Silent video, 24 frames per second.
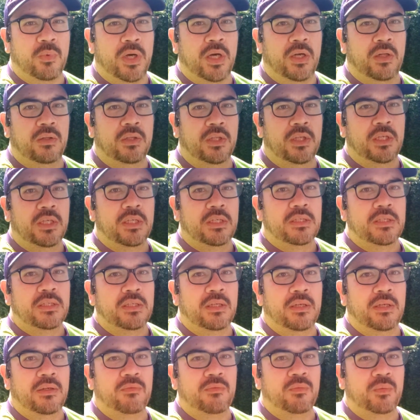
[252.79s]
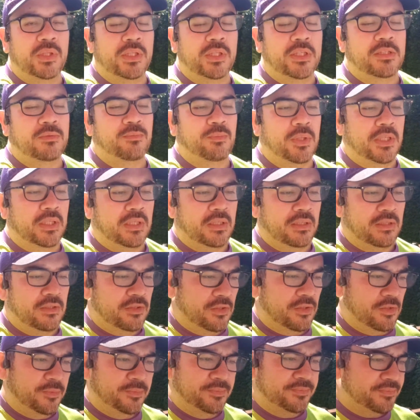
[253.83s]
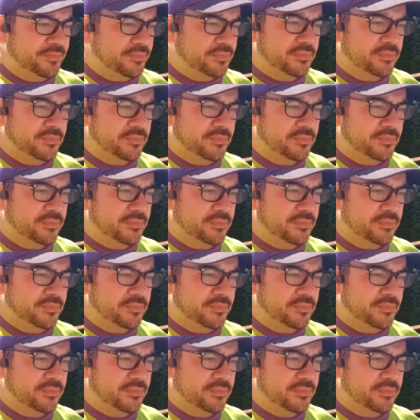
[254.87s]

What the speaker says: well, really speaking to,